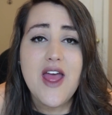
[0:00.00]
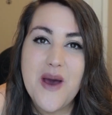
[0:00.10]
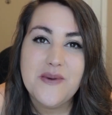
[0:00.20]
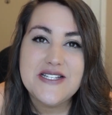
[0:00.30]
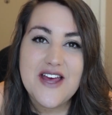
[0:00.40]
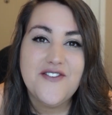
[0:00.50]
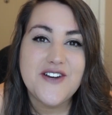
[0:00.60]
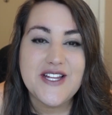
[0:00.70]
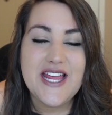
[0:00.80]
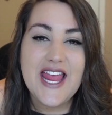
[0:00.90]
I will
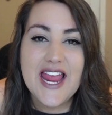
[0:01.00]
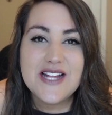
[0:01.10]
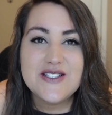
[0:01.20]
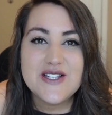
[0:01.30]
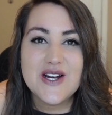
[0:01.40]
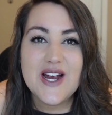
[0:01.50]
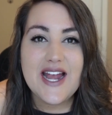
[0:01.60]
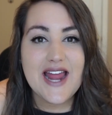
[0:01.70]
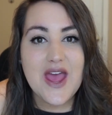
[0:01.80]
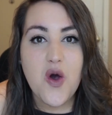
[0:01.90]
definitely answer,
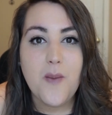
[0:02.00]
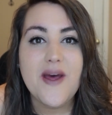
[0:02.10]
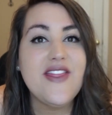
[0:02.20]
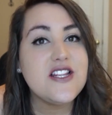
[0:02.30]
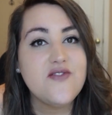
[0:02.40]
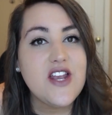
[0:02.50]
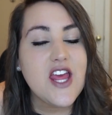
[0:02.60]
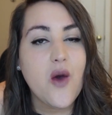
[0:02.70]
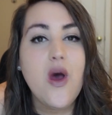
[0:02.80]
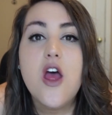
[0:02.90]
and I hope this
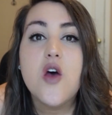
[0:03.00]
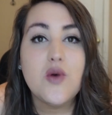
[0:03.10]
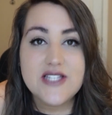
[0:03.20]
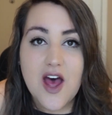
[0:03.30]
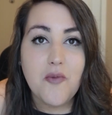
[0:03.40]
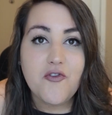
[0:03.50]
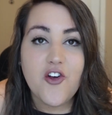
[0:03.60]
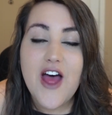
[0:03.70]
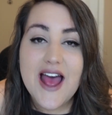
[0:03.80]
video was helpful.